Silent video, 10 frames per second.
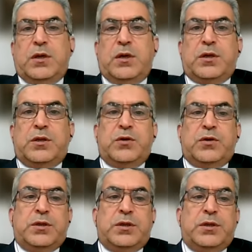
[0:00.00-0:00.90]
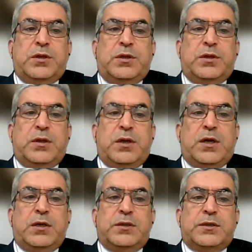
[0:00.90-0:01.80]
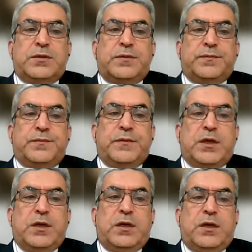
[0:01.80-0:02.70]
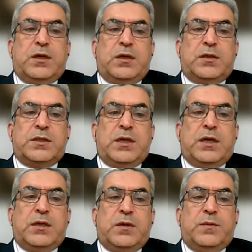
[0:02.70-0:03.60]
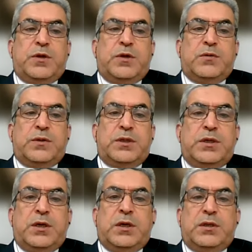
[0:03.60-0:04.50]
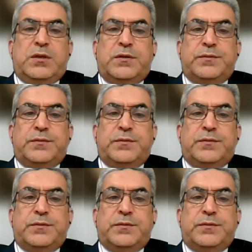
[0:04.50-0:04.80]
and not in lines. Slide number 28.